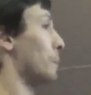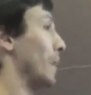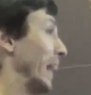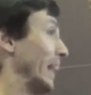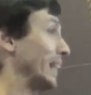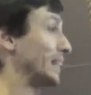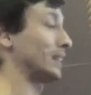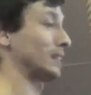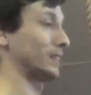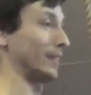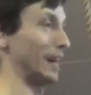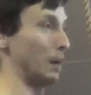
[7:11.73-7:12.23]

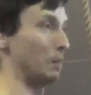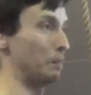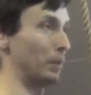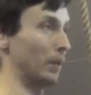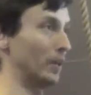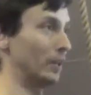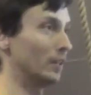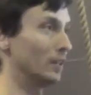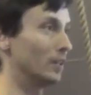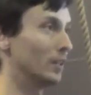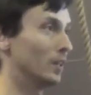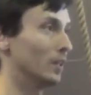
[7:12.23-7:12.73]
might stop
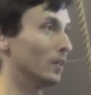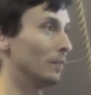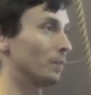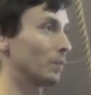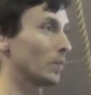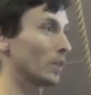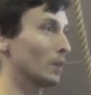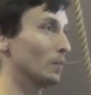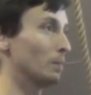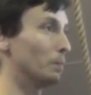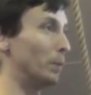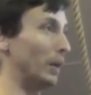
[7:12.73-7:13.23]
it.
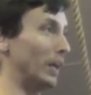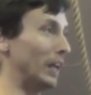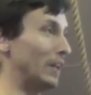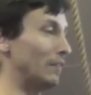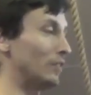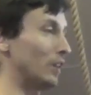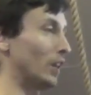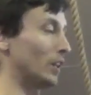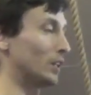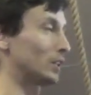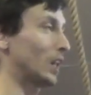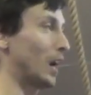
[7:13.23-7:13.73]
But
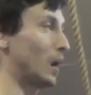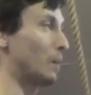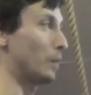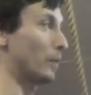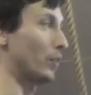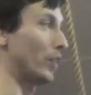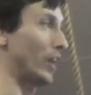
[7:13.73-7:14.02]
even on top of